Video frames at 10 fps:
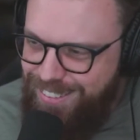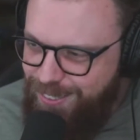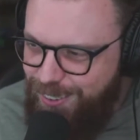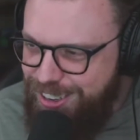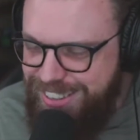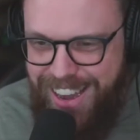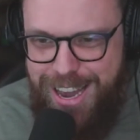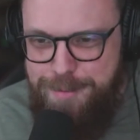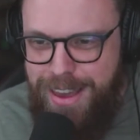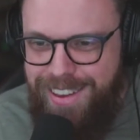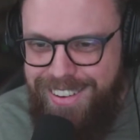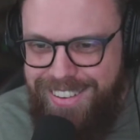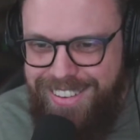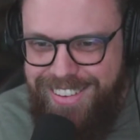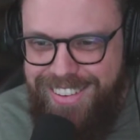First game
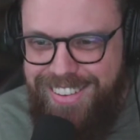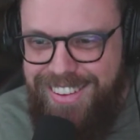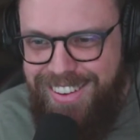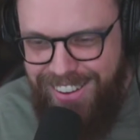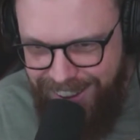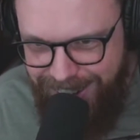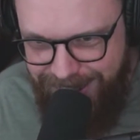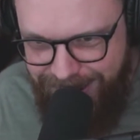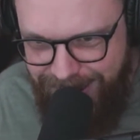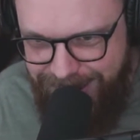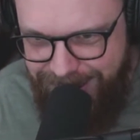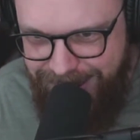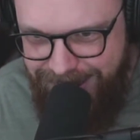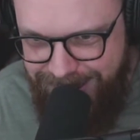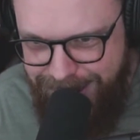in. Got the
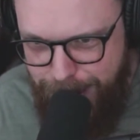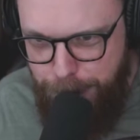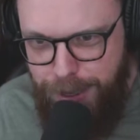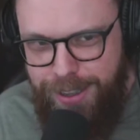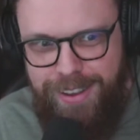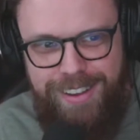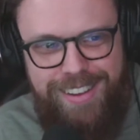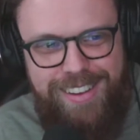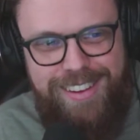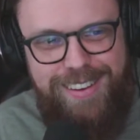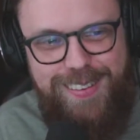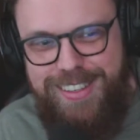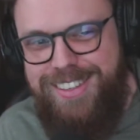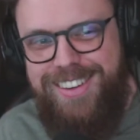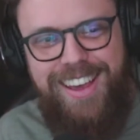dub.
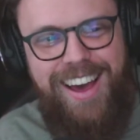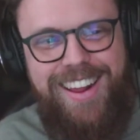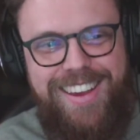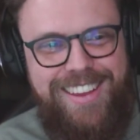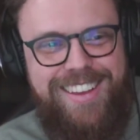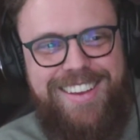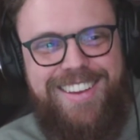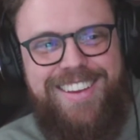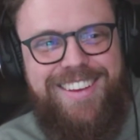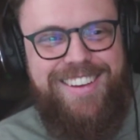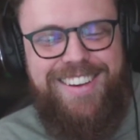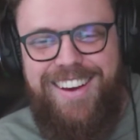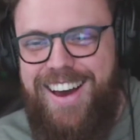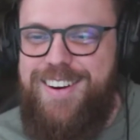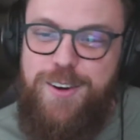Still got it.
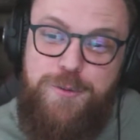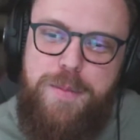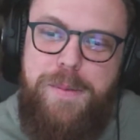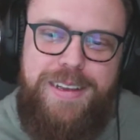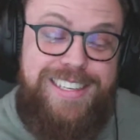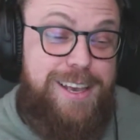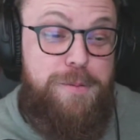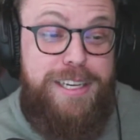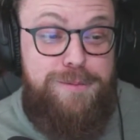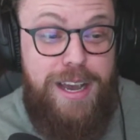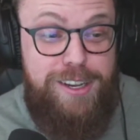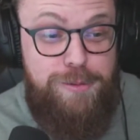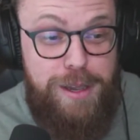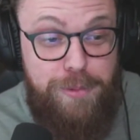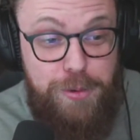I don't know if maybe it's skill-based
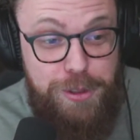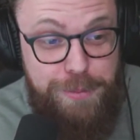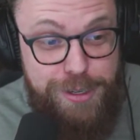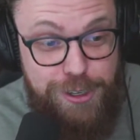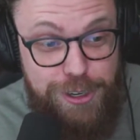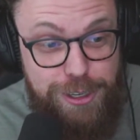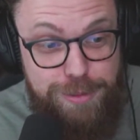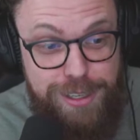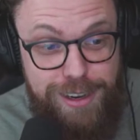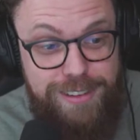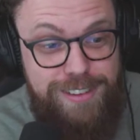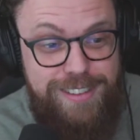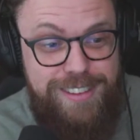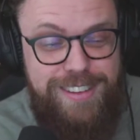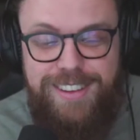matchmaking with a bunch of noobs, though.
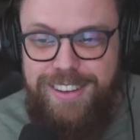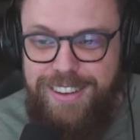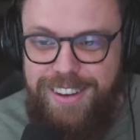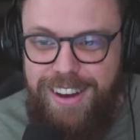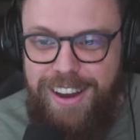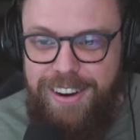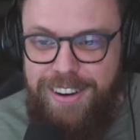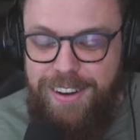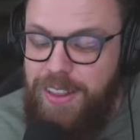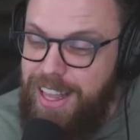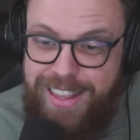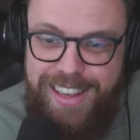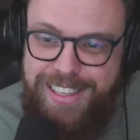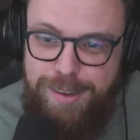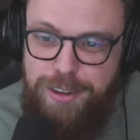I don't know.
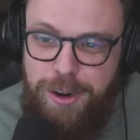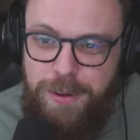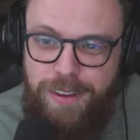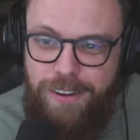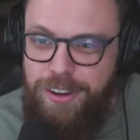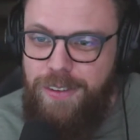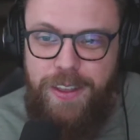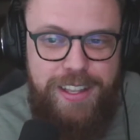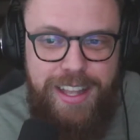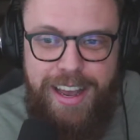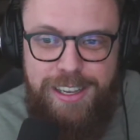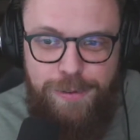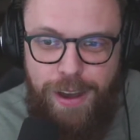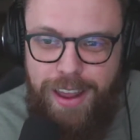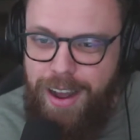They seem to know what they were doing, though. The last
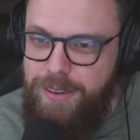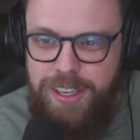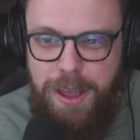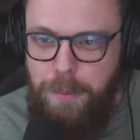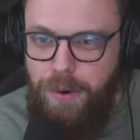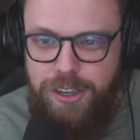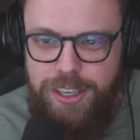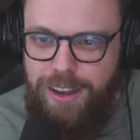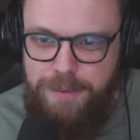fight, I was getting pushed, like,